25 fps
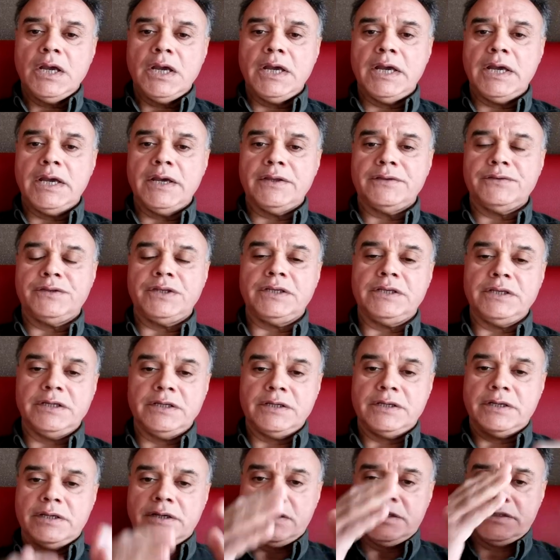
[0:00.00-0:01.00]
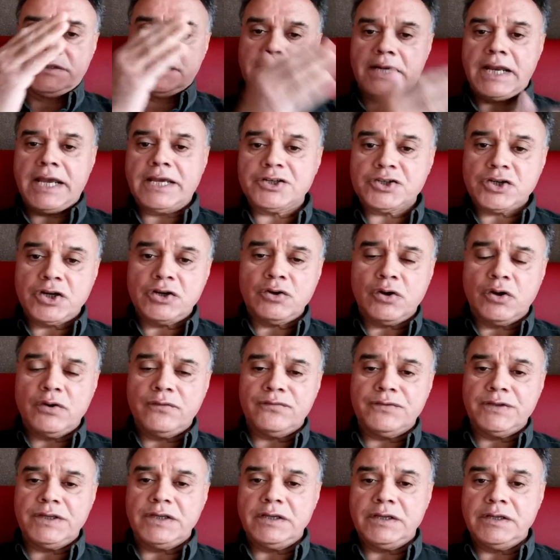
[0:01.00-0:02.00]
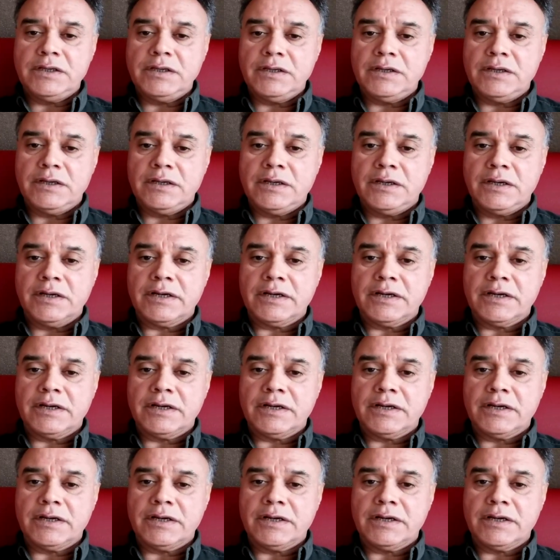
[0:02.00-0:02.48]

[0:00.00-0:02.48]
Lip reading: The selection of the